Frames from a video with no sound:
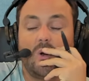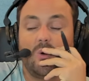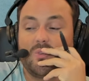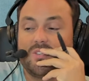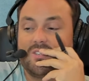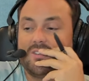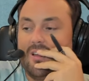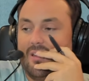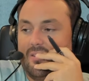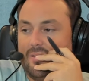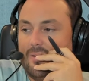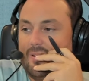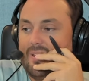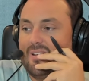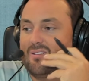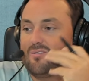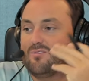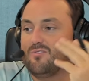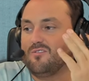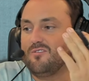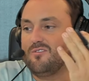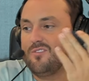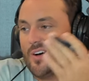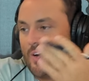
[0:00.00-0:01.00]
There was
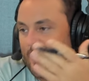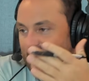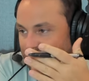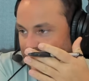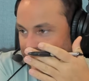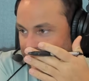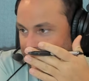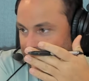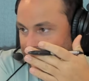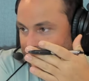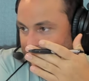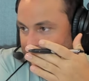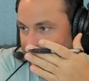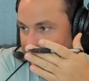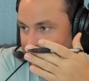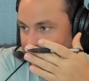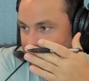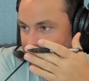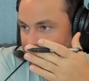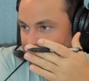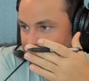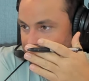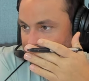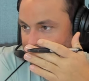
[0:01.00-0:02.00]
nothing fun
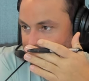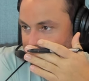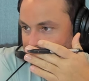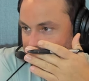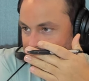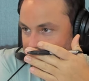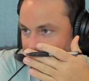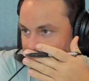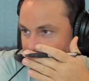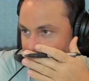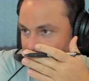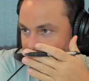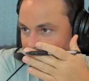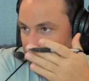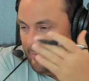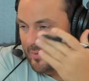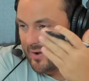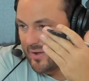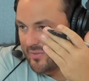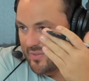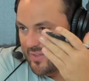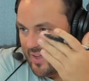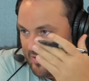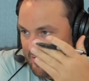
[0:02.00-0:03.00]

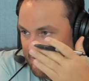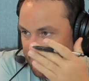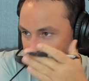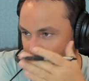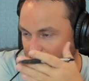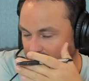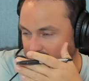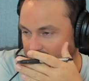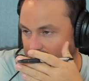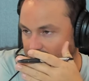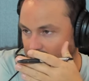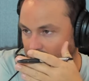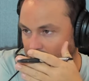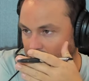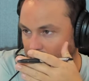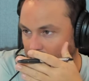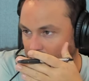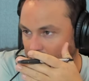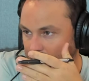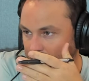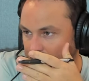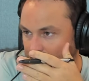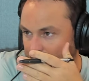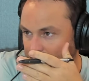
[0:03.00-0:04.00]
about that
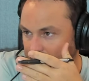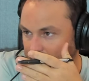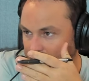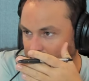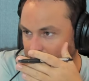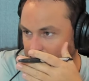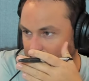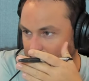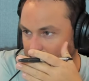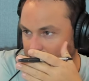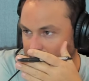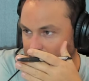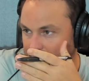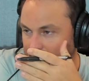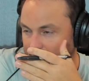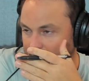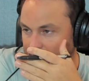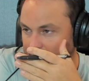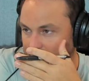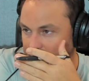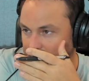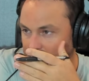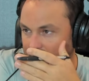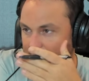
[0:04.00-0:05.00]
video
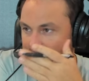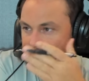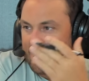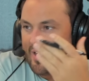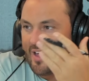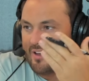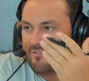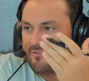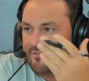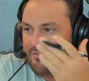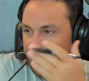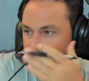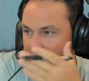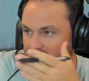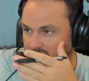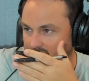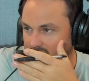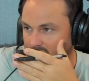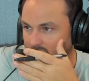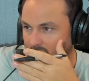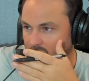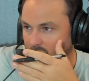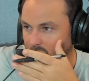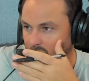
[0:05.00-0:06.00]
if that
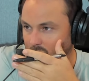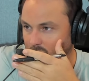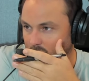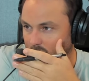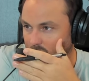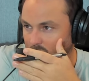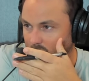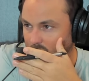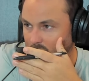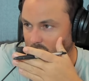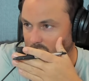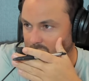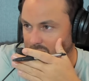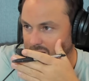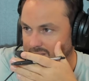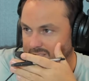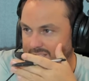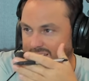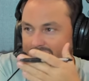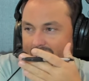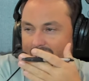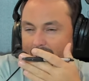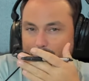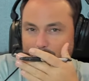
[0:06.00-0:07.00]
video
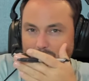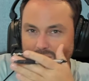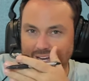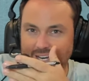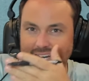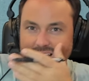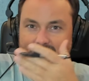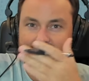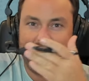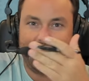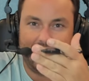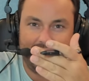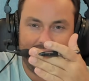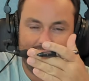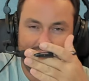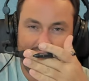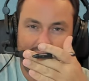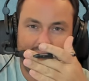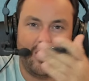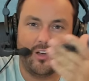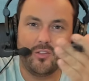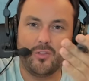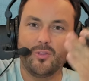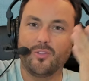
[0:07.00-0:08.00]
did not mean
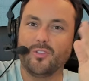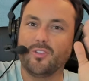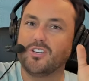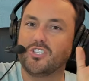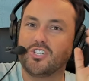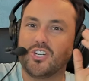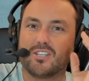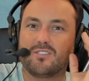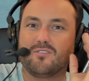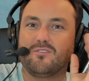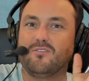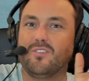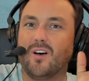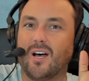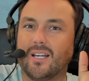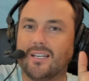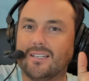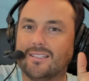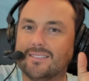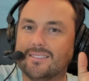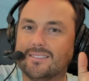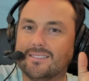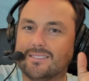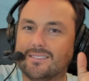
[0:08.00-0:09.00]
anything other than just
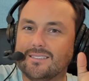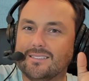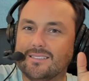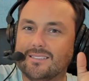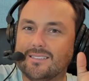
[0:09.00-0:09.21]
fun.